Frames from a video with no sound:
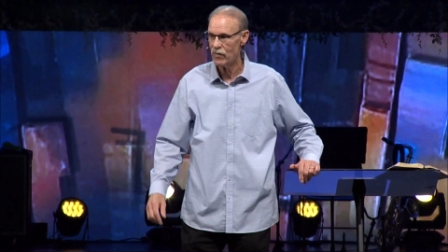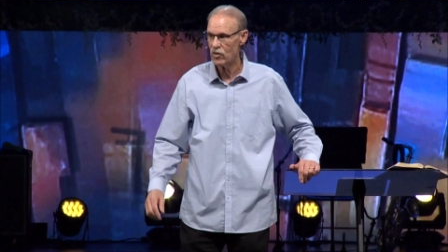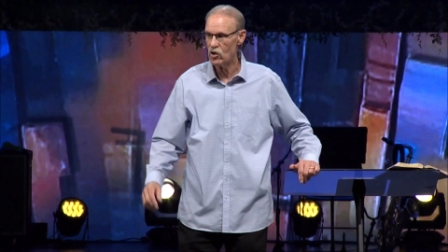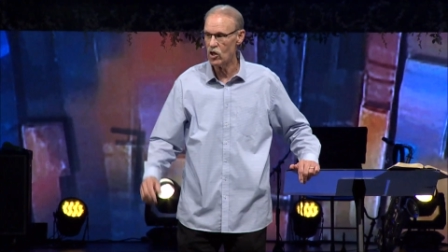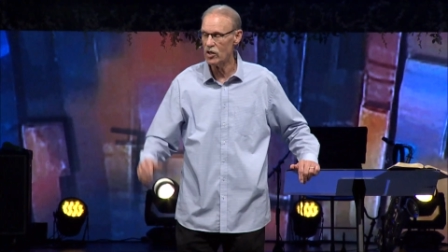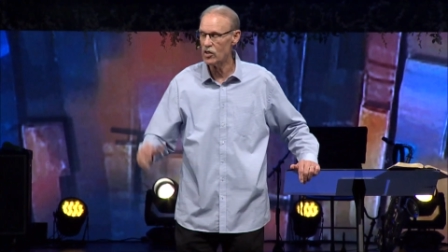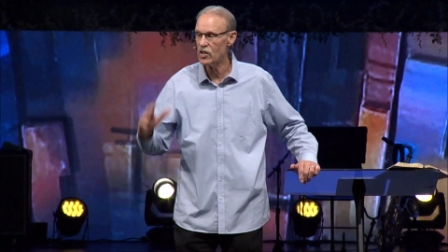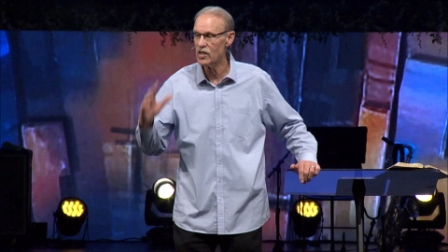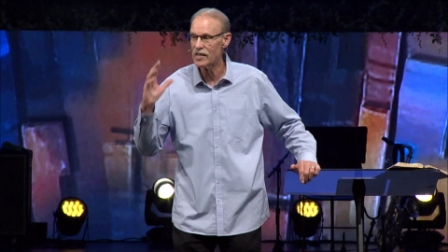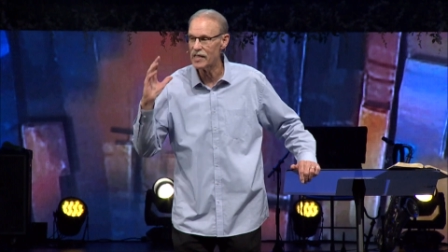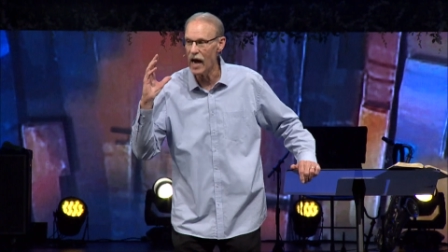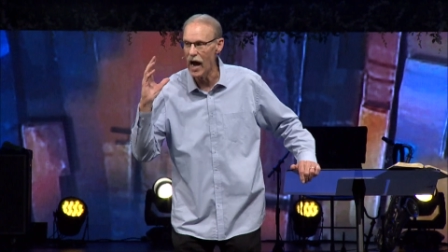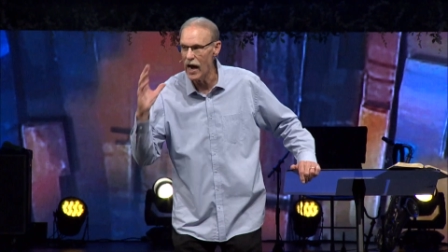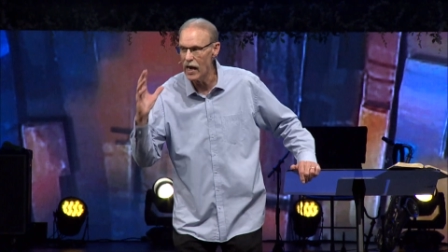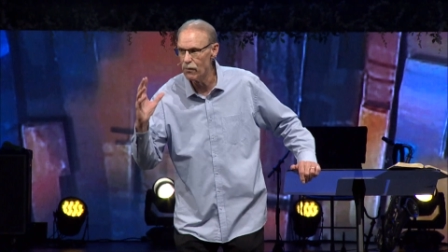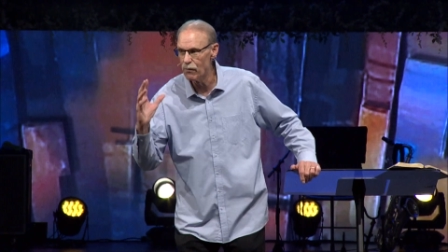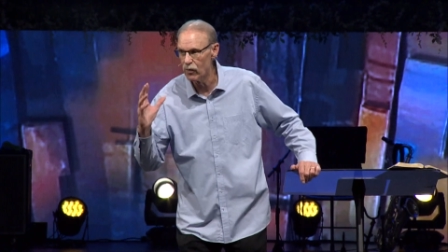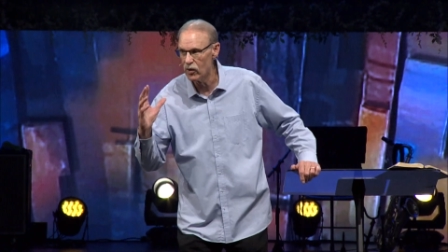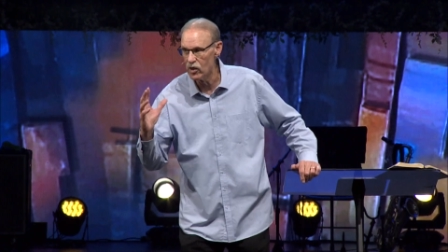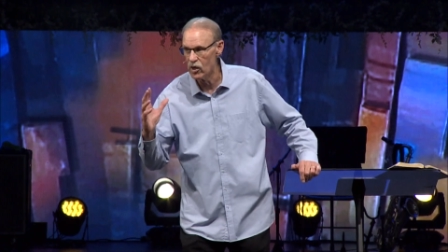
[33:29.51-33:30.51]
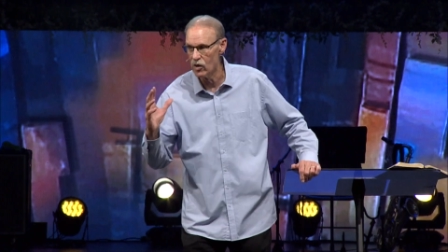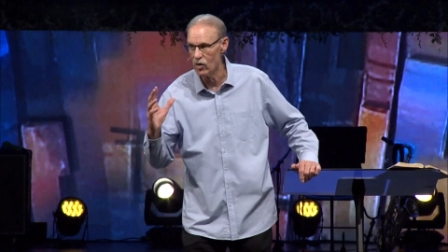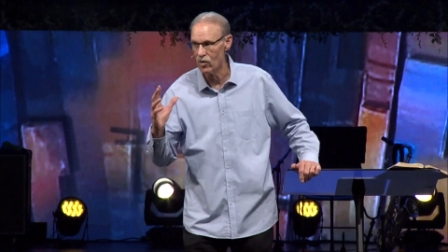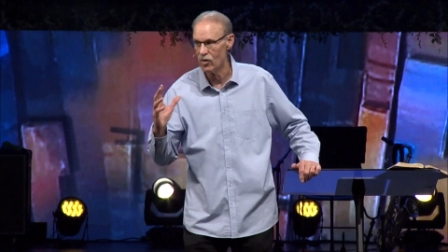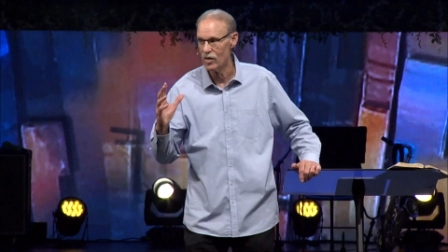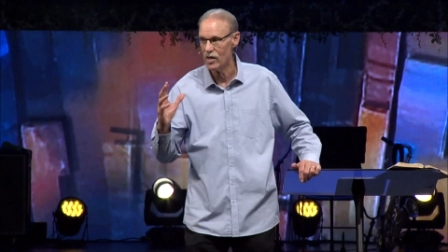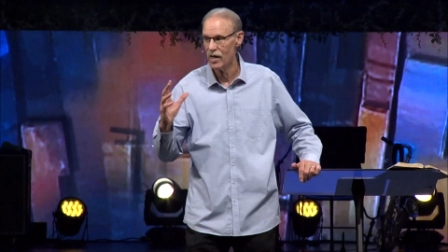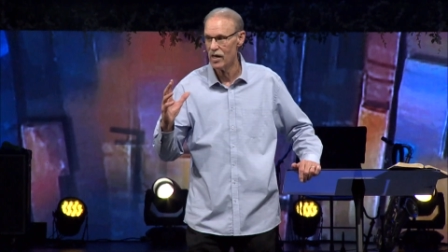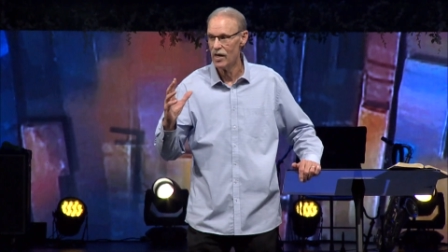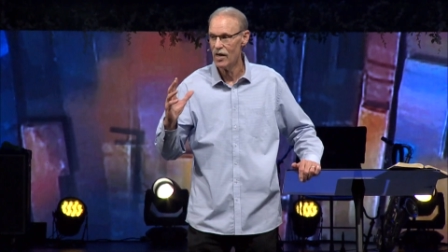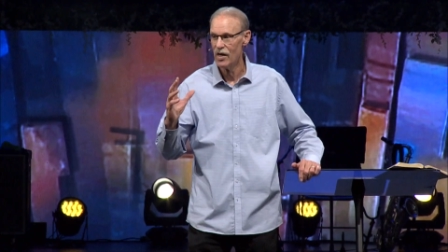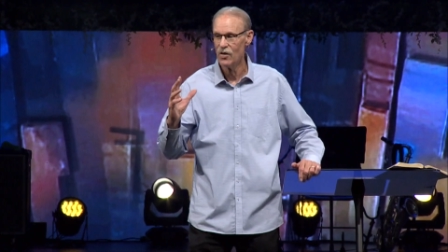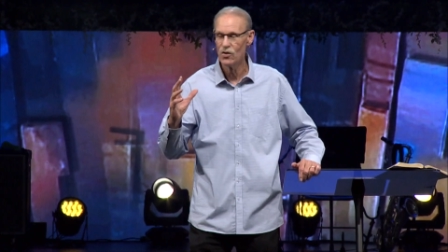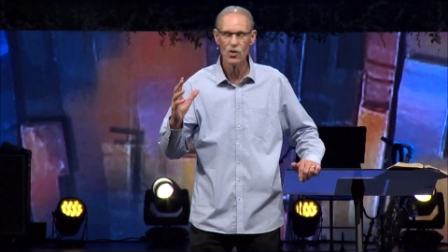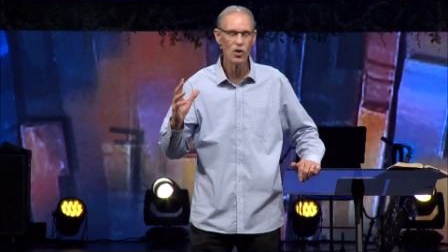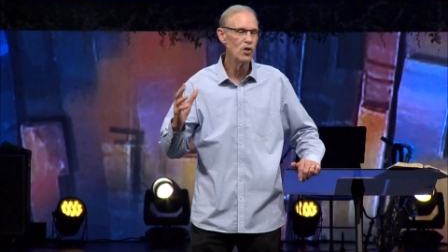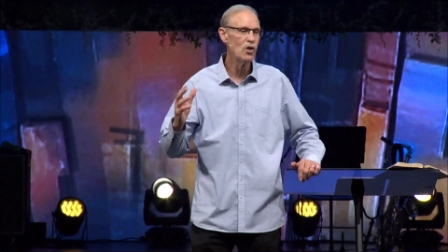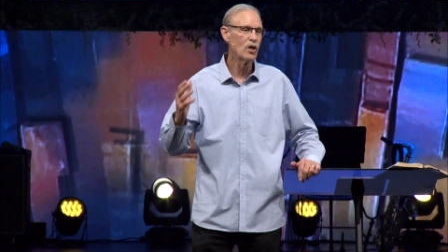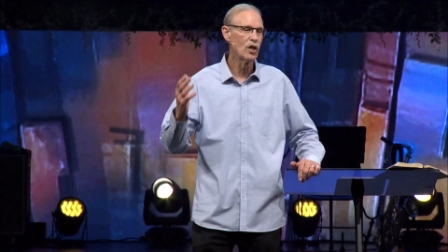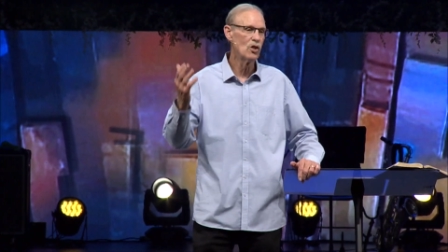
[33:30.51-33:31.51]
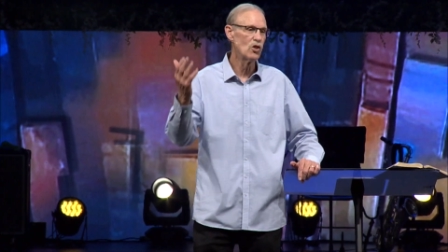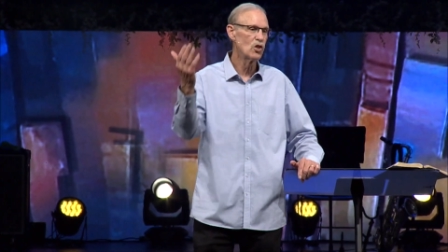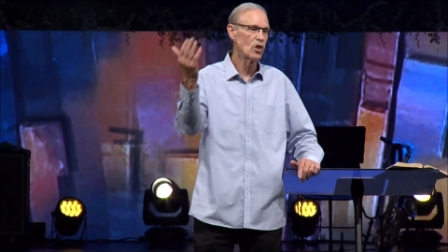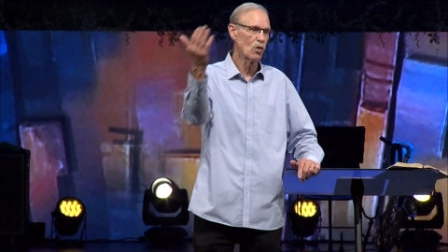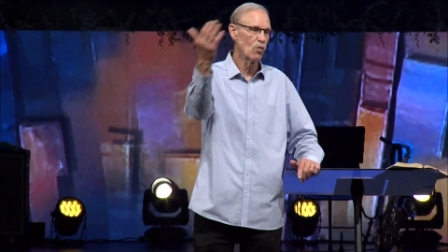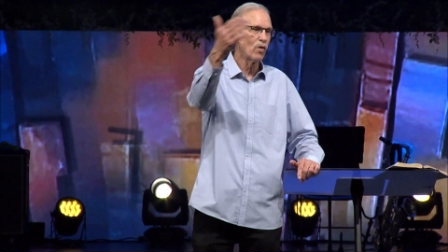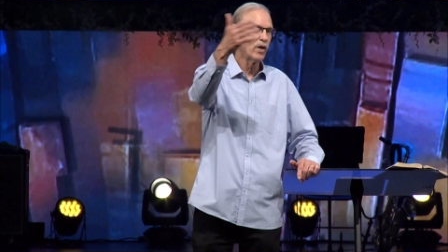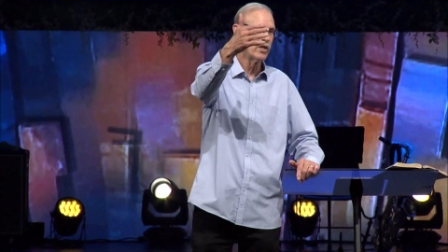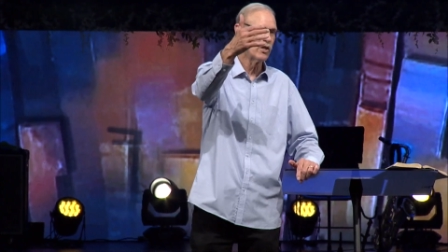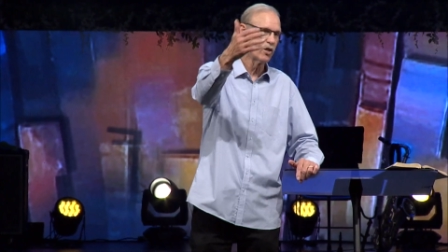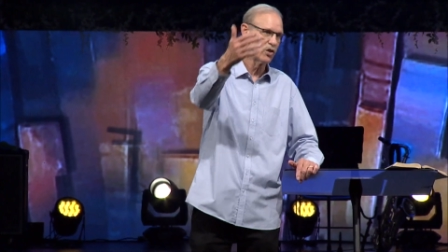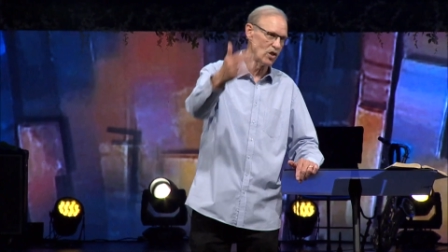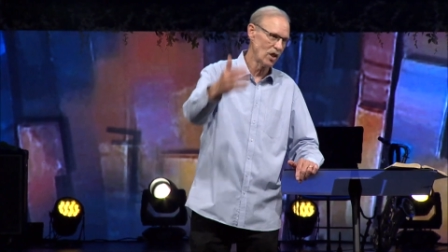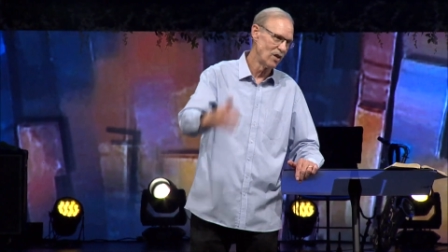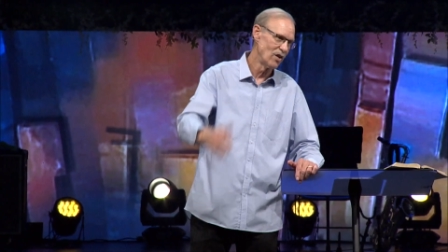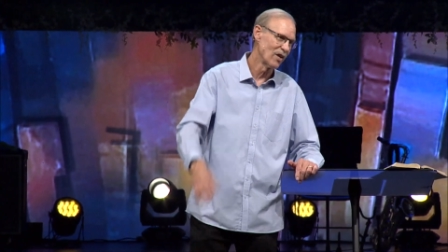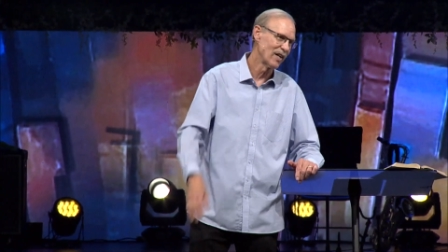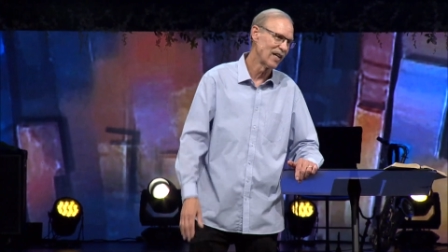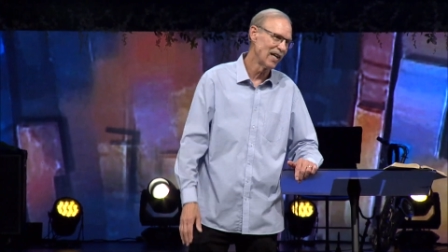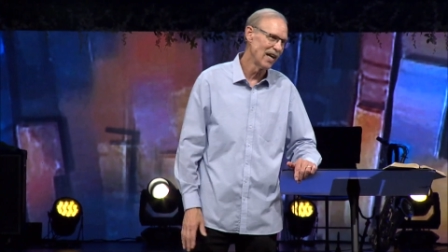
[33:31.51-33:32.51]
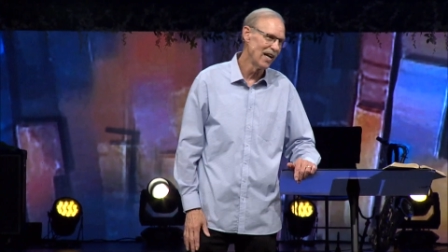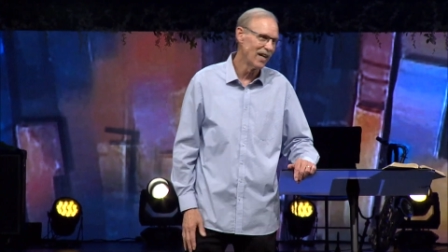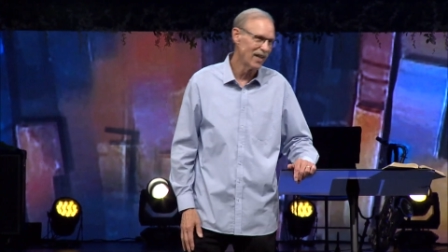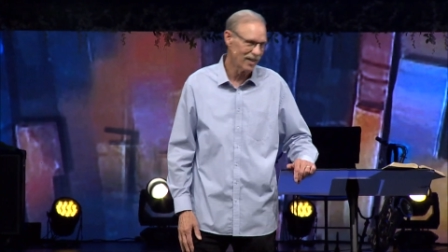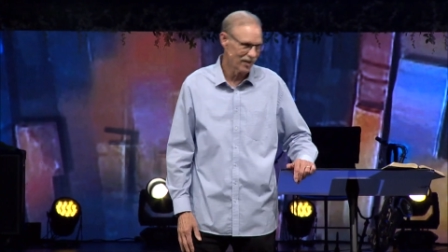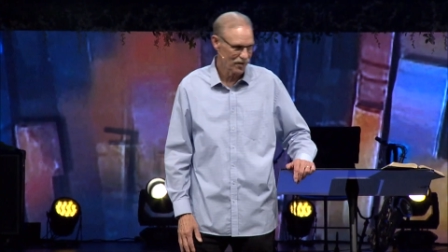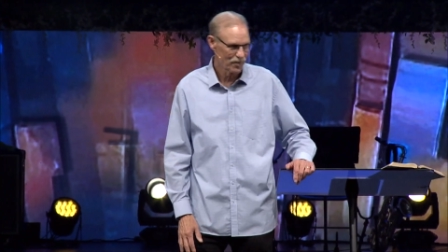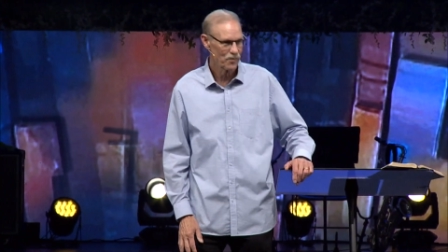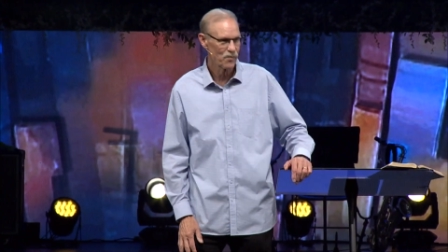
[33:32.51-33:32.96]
Jesus died for you so you can surrender to your king.